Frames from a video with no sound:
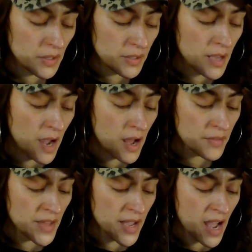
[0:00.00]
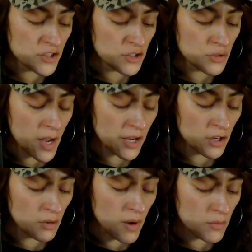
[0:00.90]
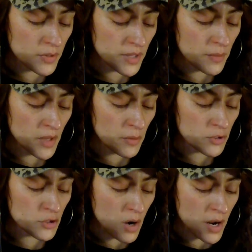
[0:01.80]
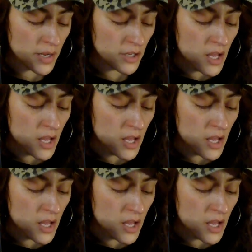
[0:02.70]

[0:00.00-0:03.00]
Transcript: Yeah, they had you hanging around with them. They were trying...